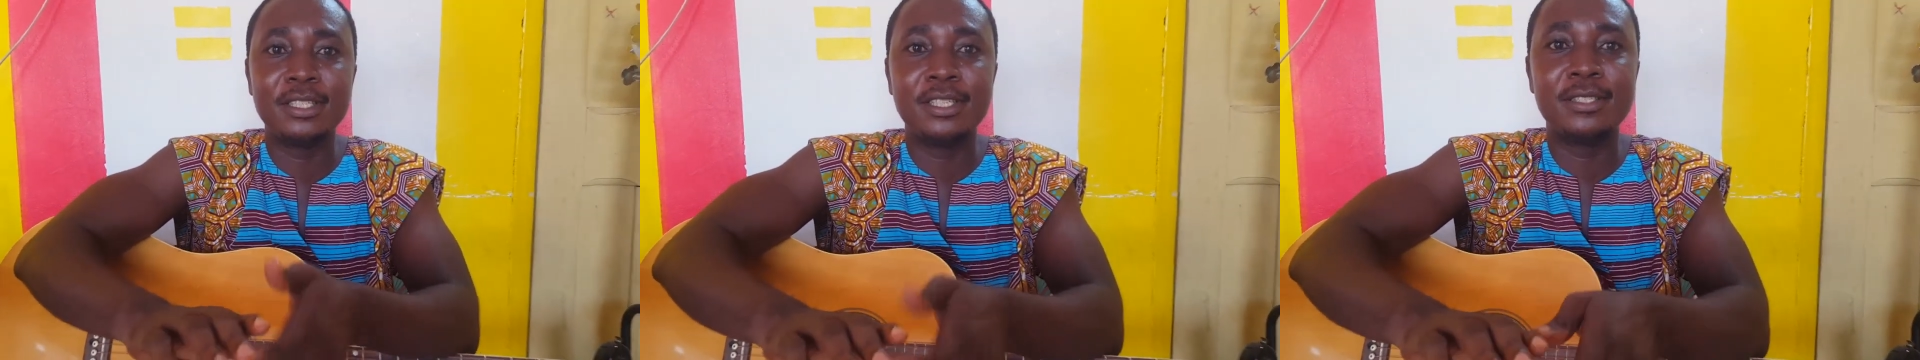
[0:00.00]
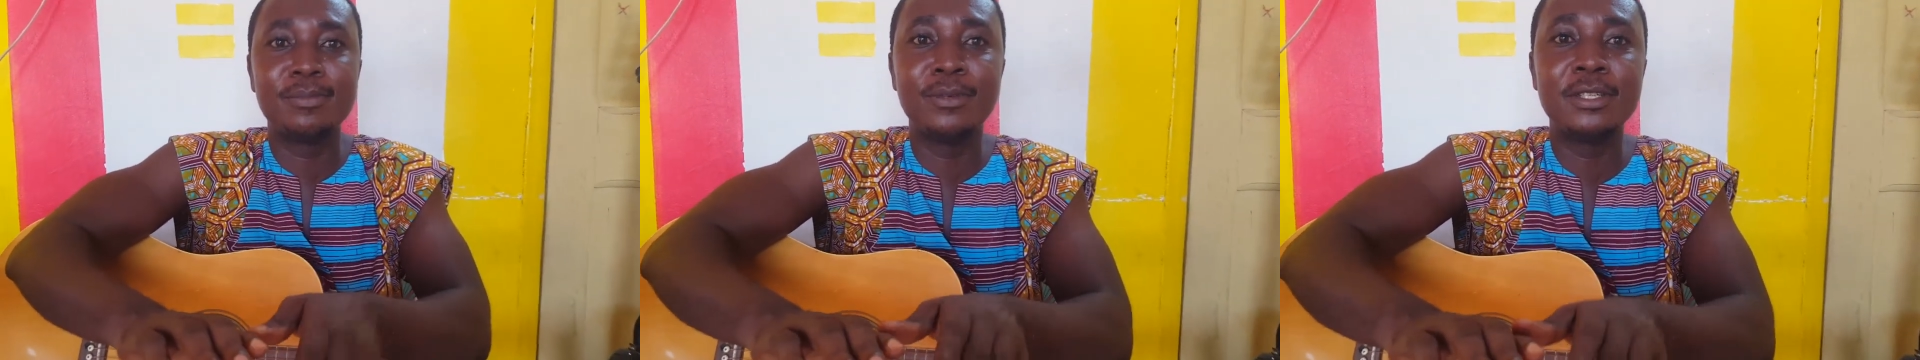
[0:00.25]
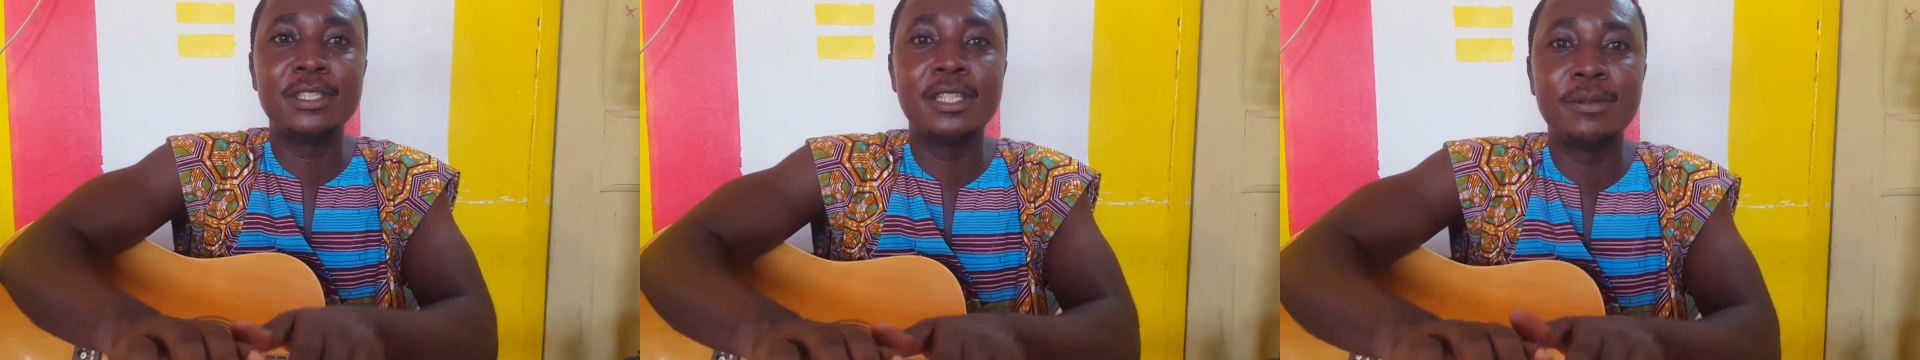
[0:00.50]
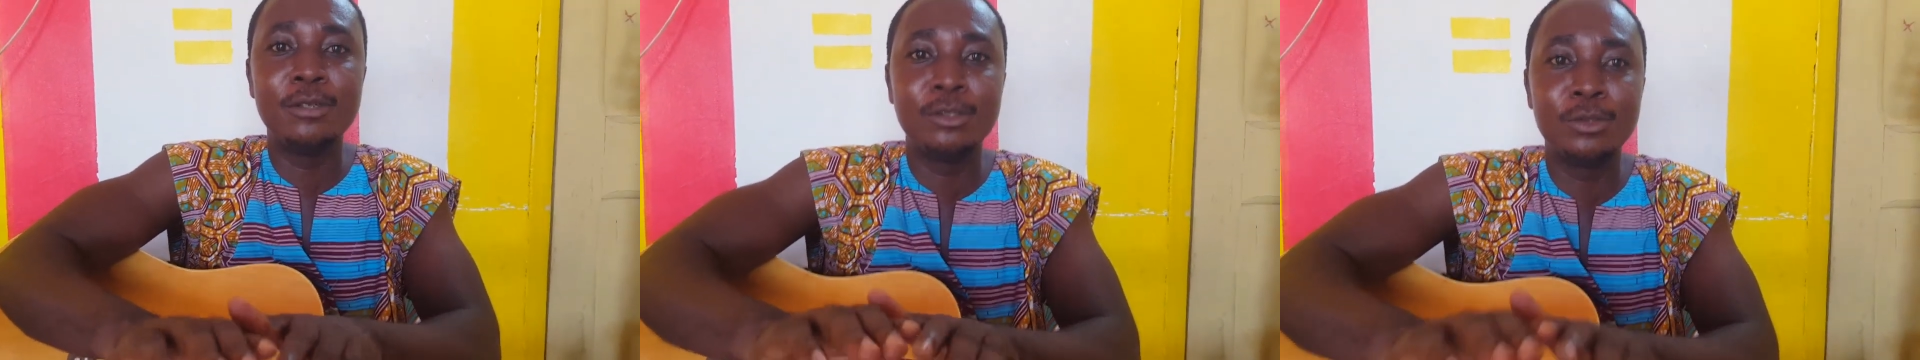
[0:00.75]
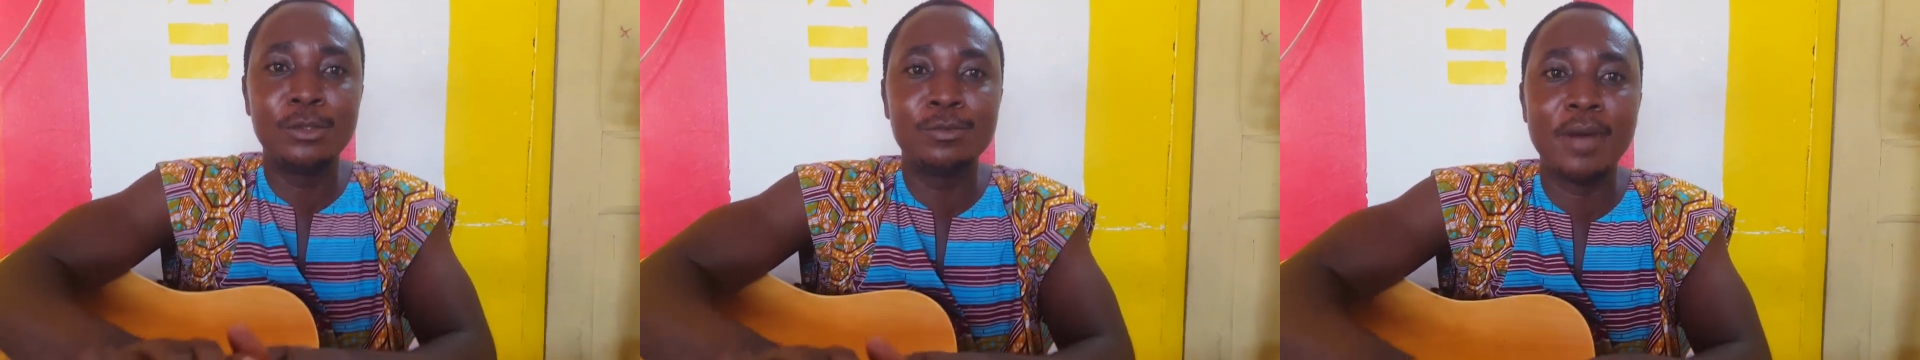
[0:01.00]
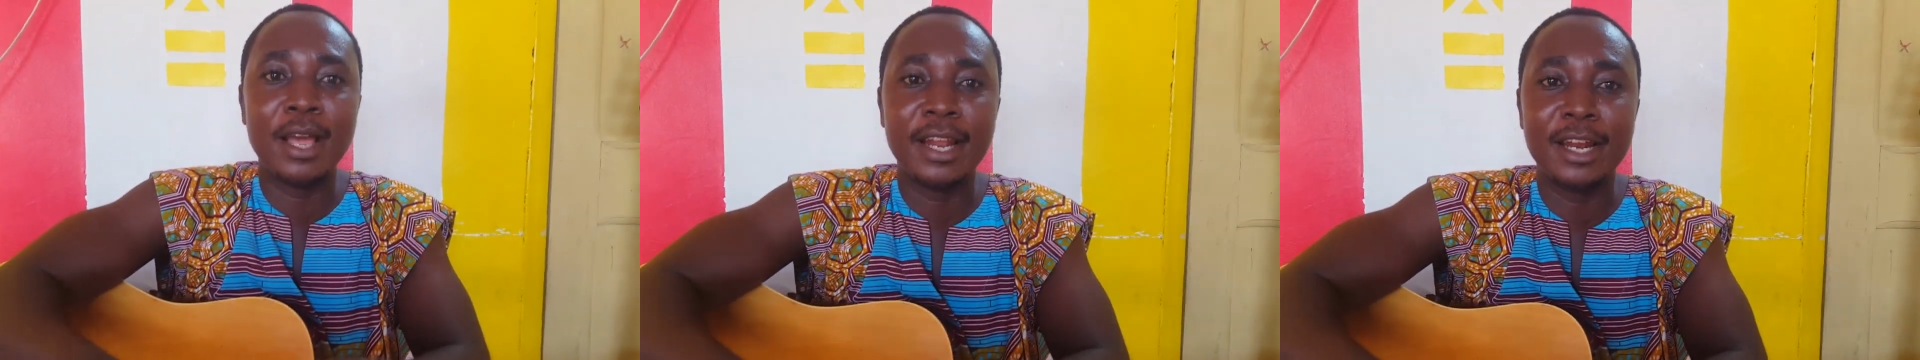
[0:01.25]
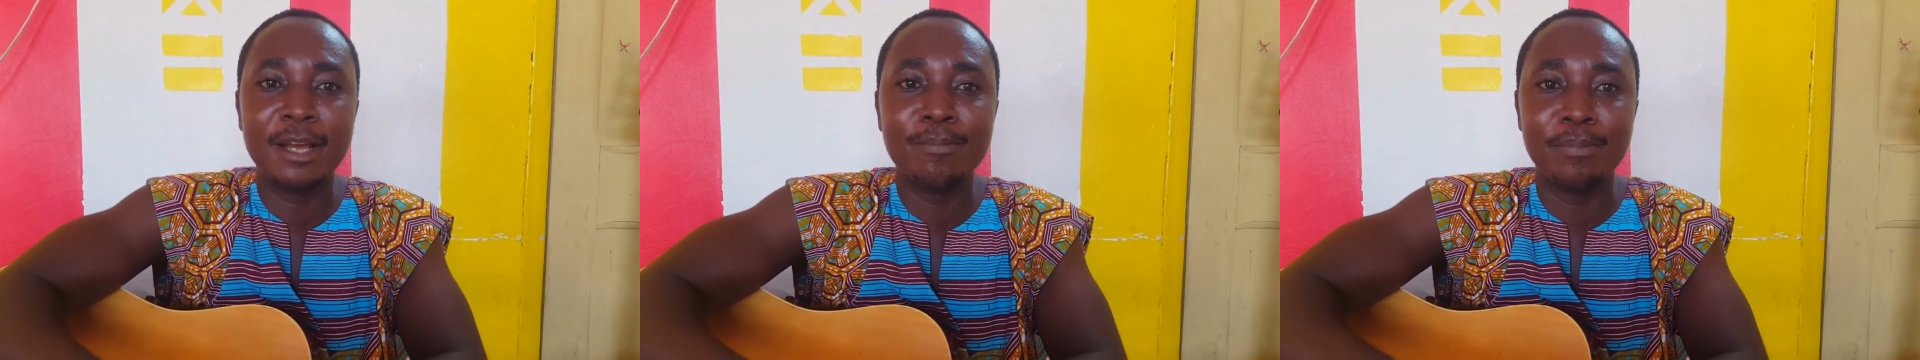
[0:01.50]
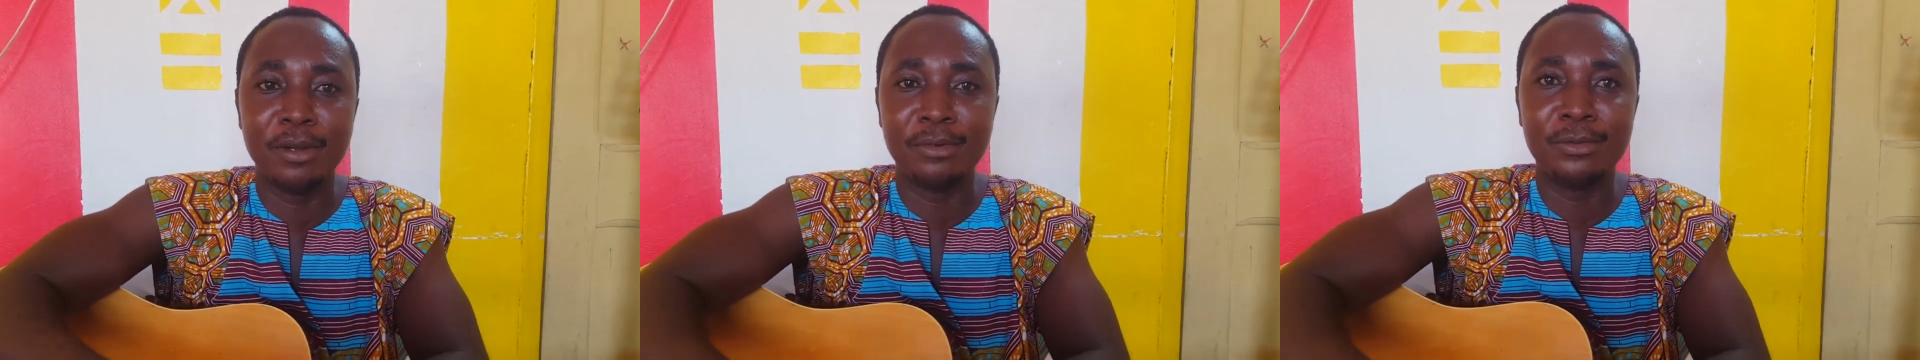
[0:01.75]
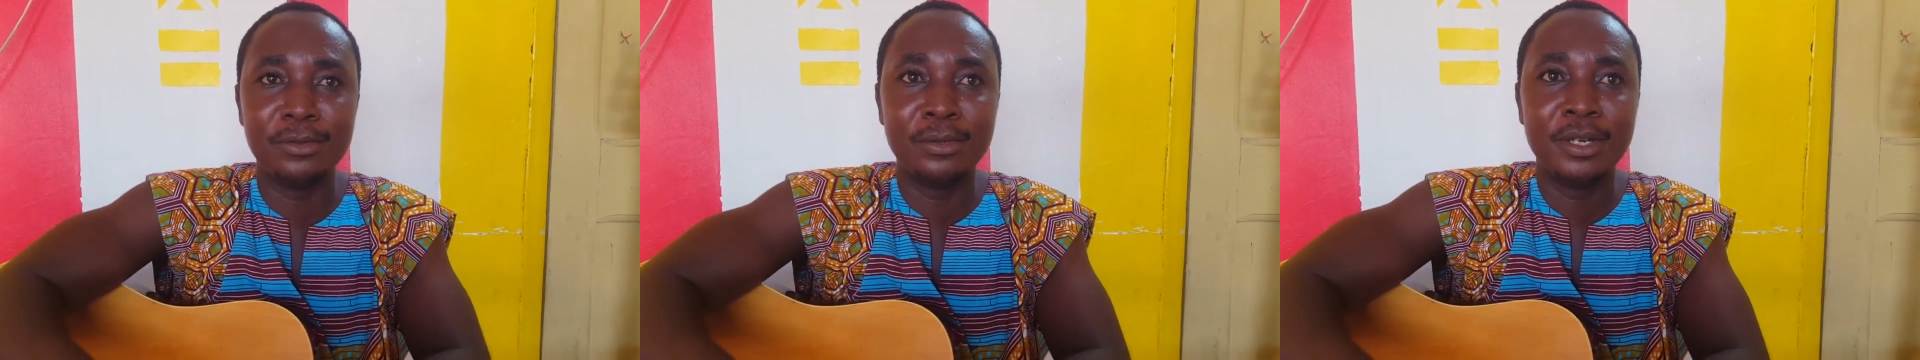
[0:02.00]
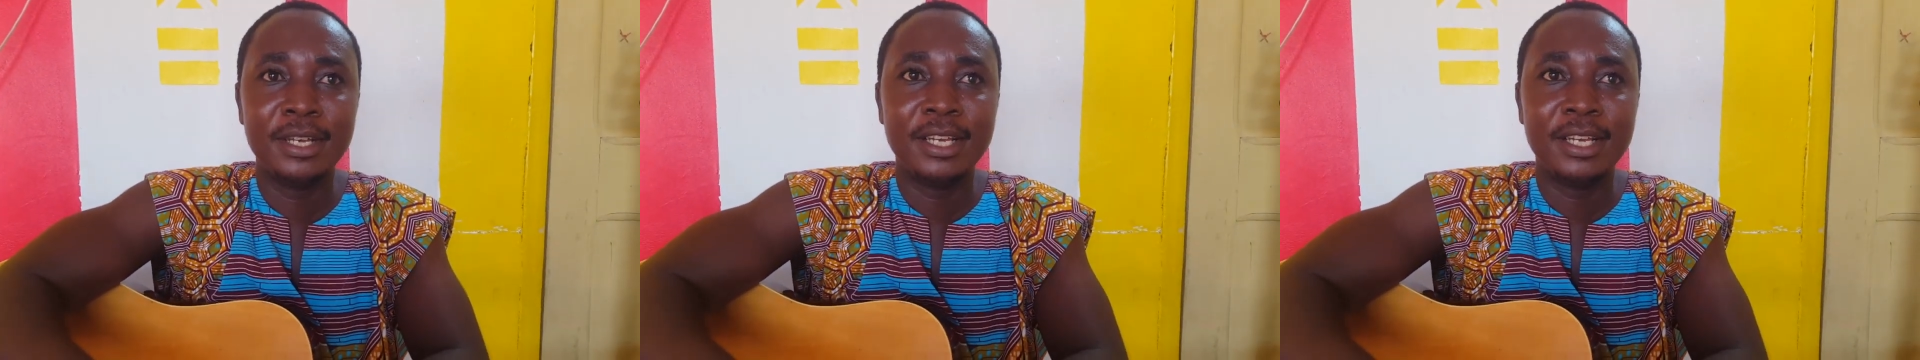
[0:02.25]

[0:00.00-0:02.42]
It is mostly used by Nana Padu